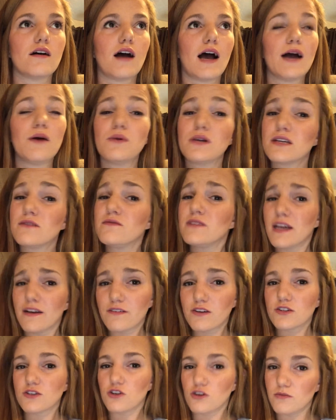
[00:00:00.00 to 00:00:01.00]
I would have
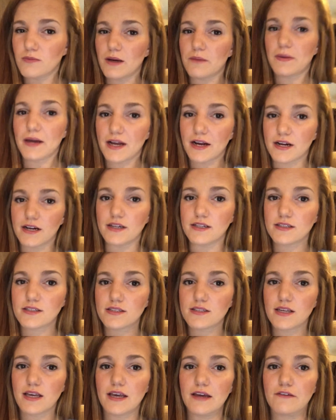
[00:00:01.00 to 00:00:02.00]
never told my
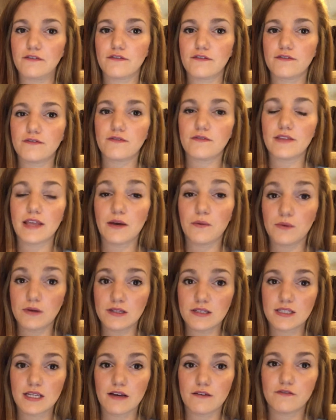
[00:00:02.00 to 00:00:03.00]
parents if they
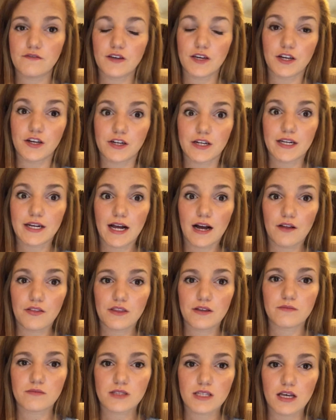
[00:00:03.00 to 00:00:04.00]
wouldn't have figured it out
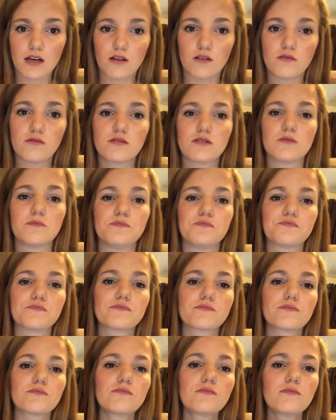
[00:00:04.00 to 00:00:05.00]
themselves.
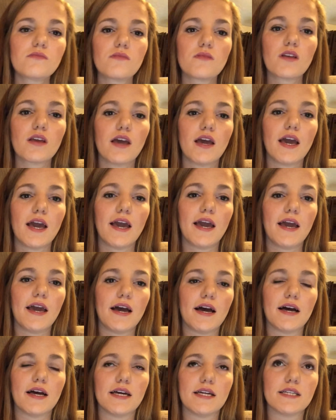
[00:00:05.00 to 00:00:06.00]

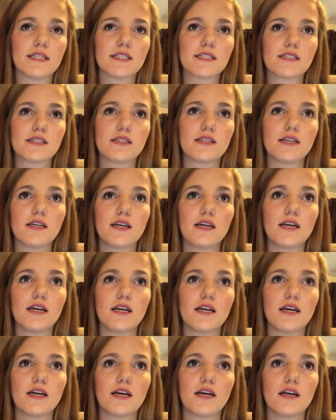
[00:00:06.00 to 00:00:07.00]
And
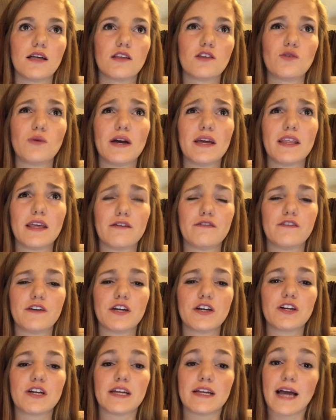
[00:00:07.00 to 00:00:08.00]
the way they
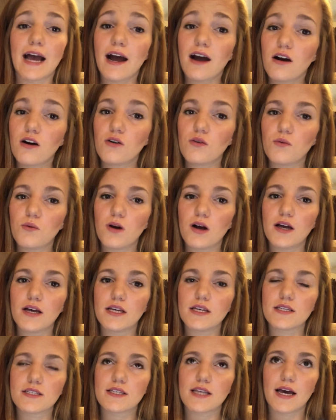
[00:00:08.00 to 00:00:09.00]
figured it out
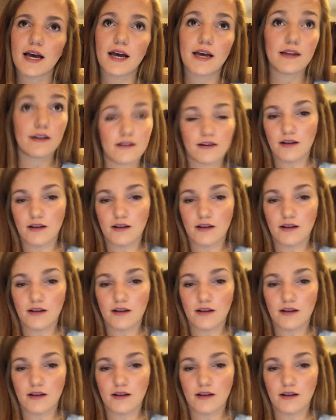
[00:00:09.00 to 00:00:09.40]
was that